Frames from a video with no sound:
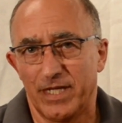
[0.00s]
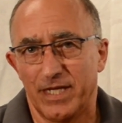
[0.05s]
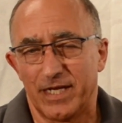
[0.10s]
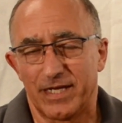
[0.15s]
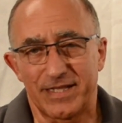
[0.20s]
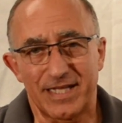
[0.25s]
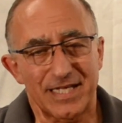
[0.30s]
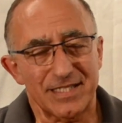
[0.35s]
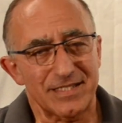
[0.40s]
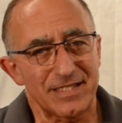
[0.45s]

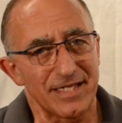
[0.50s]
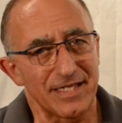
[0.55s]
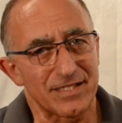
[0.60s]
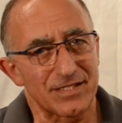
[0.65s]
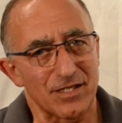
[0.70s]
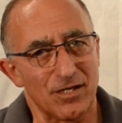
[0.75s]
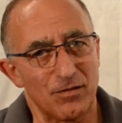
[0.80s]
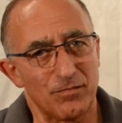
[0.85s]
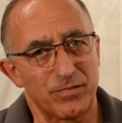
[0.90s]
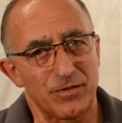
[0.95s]
And that's an
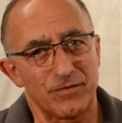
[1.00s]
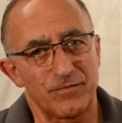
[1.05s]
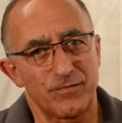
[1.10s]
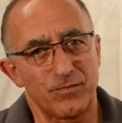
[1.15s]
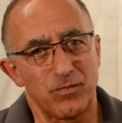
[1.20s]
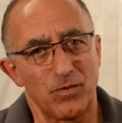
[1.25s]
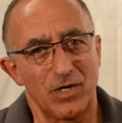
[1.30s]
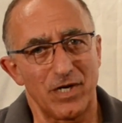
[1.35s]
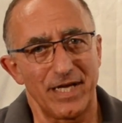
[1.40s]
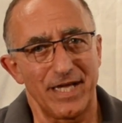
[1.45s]
example of
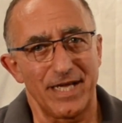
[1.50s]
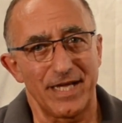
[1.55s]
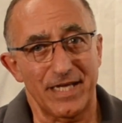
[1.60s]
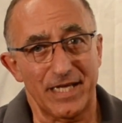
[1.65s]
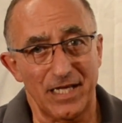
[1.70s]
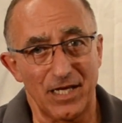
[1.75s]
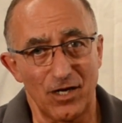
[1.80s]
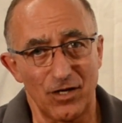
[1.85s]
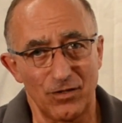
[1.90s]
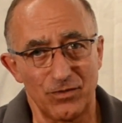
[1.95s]
why a
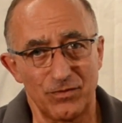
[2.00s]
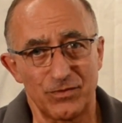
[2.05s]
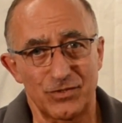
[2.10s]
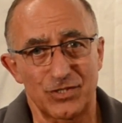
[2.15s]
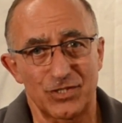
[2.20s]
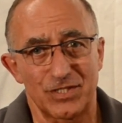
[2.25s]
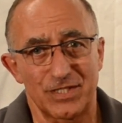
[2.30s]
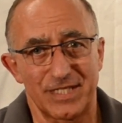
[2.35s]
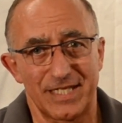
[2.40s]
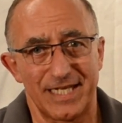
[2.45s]

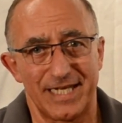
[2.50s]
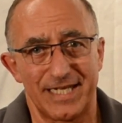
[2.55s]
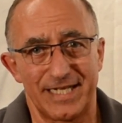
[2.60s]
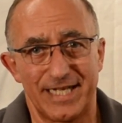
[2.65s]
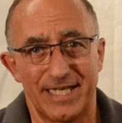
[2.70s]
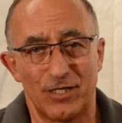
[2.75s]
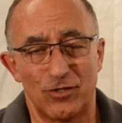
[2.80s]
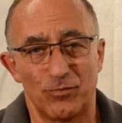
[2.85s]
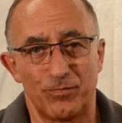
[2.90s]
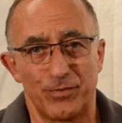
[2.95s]
coach can
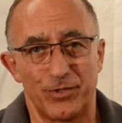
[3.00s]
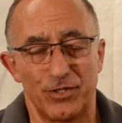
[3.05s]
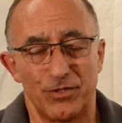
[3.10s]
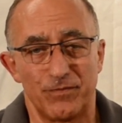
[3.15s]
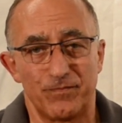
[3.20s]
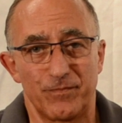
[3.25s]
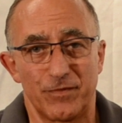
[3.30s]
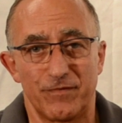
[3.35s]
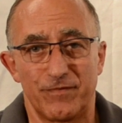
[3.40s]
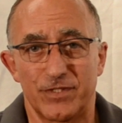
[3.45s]
help you.
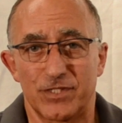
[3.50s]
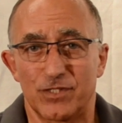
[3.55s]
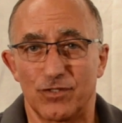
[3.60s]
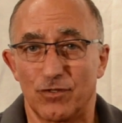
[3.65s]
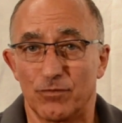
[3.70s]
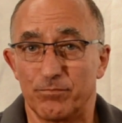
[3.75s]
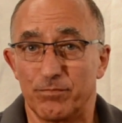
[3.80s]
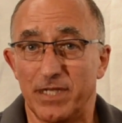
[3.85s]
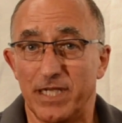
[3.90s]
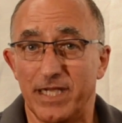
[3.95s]
If it's
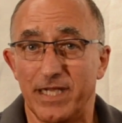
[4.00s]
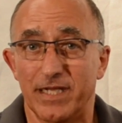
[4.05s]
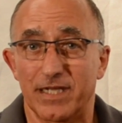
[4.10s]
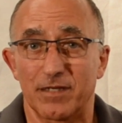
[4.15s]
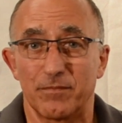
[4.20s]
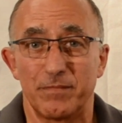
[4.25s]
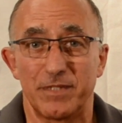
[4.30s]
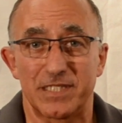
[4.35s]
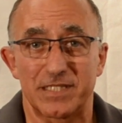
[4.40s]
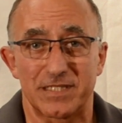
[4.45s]
not me, it
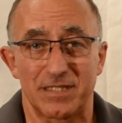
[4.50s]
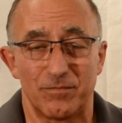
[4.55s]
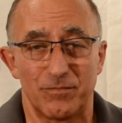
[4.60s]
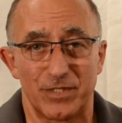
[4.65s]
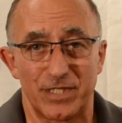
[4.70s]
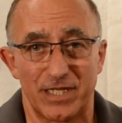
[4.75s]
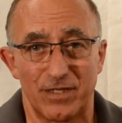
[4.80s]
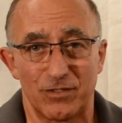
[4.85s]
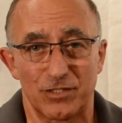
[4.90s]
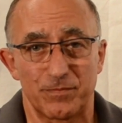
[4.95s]
can be
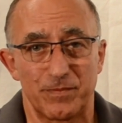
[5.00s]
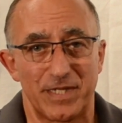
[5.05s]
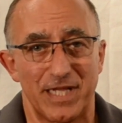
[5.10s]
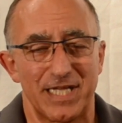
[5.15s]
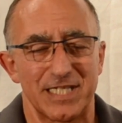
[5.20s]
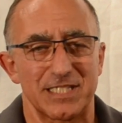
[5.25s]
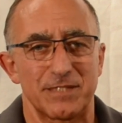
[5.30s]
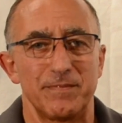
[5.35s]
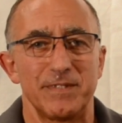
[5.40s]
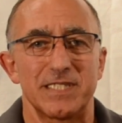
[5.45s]
someone else, but it
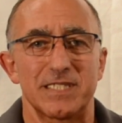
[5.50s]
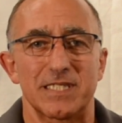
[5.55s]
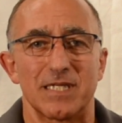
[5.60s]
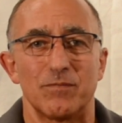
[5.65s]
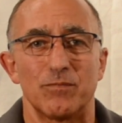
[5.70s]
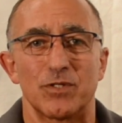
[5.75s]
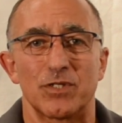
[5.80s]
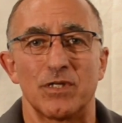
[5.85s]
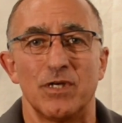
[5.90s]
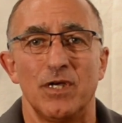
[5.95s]
has to be
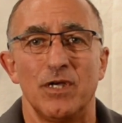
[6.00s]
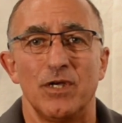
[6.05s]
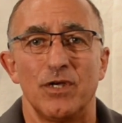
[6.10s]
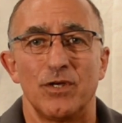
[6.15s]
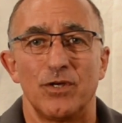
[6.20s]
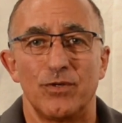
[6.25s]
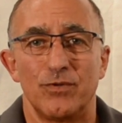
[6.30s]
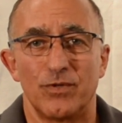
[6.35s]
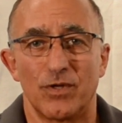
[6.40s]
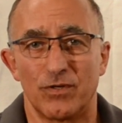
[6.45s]
someone
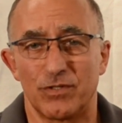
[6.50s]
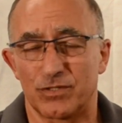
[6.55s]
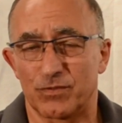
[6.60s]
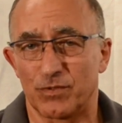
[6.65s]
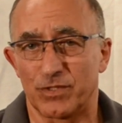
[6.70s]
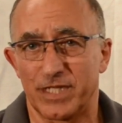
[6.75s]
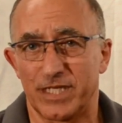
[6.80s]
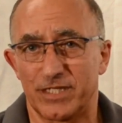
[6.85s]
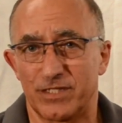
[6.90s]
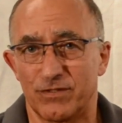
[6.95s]
who knows
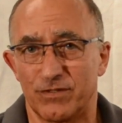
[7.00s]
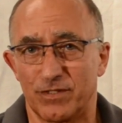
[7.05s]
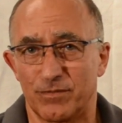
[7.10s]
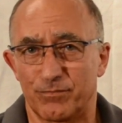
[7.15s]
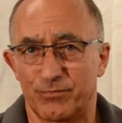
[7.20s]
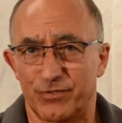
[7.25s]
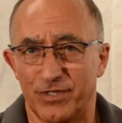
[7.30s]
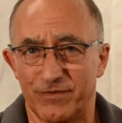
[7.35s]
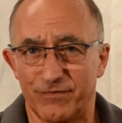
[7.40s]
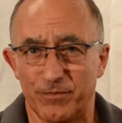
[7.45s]
what they're doing,
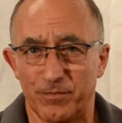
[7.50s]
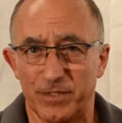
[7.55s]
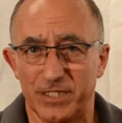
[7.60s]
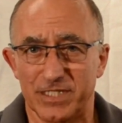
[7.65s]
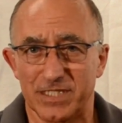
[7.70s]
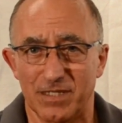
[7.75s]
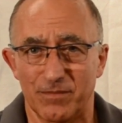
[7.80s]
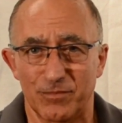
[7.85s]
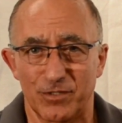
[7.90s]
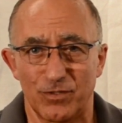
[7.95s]
preferably
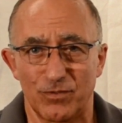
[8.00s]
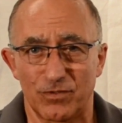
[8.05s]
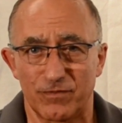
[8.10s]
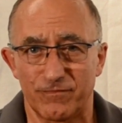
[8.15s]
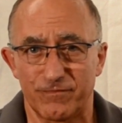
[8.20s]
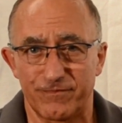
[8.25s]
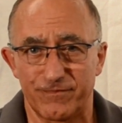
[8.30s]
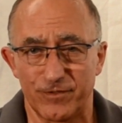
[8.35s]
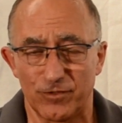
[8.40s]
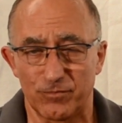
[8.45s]
someone who
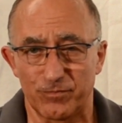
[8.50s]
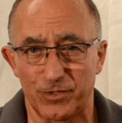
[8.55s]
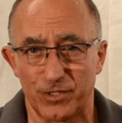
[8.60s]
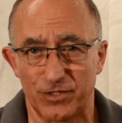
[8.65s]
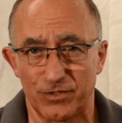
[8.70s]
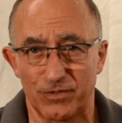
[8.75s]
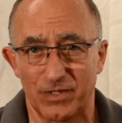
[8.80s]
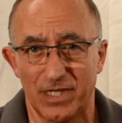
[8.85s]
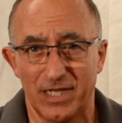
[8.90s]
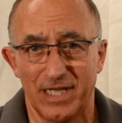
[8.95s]
can film
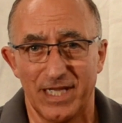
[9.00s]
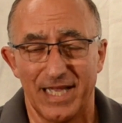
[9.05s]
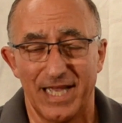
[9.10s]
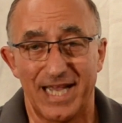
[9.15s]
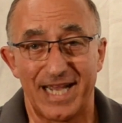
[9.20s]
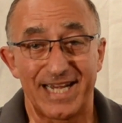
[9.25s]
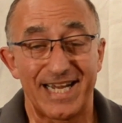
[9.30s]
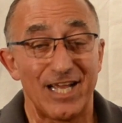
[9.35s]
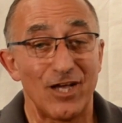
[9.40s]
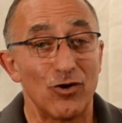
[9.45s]
you
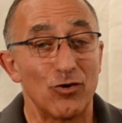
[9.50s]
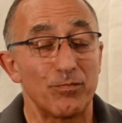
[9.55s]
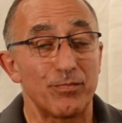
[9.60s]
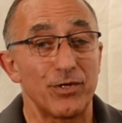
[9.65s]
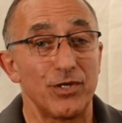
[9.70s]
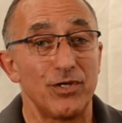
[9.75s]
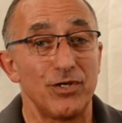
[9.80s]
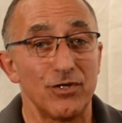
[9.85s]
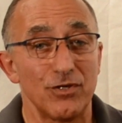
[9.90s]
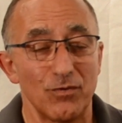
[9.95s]
and help
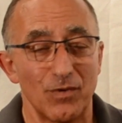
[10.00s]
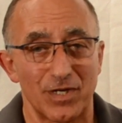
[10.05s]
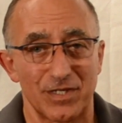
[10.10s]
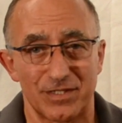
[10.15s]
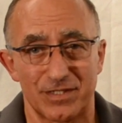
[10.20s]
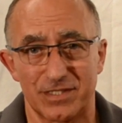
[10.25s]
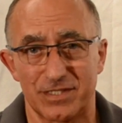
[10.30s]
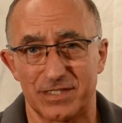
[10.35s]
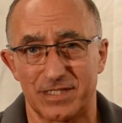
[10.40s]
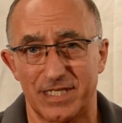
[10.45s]
you
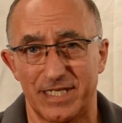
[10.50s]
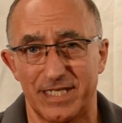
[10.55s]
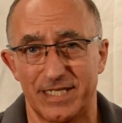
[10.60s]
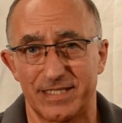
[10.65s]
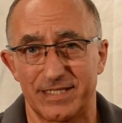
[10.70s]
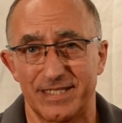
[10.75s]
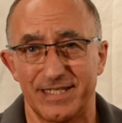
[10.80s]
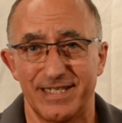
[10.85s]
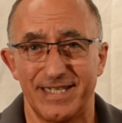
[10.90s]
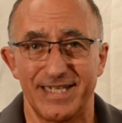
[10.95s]

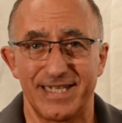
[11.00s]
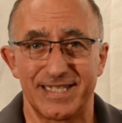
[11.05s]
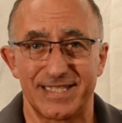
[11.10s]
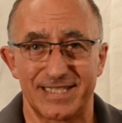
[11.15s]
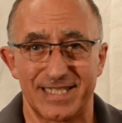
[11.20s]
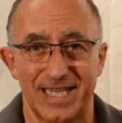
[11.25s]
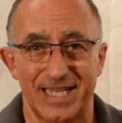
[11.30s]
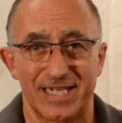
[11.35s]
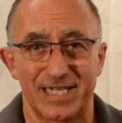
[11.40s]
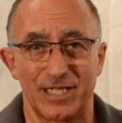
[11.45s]
understand
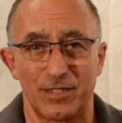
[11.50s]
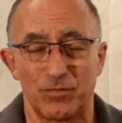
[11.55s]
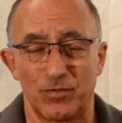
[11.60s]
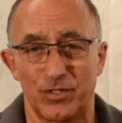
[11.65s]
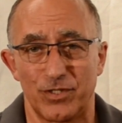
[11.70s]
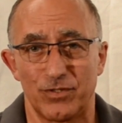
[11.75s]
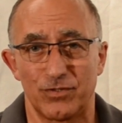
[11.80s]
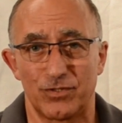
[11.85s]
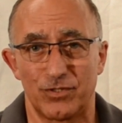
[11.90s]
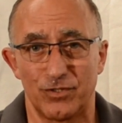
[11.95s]
exactly
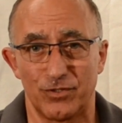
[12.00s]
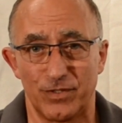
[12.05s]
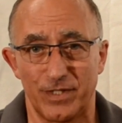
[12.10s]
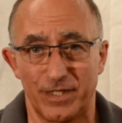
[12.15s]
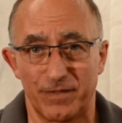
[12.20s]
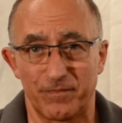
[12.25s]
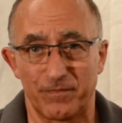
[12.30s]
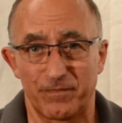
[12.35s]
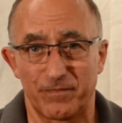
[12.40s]
what you're doing.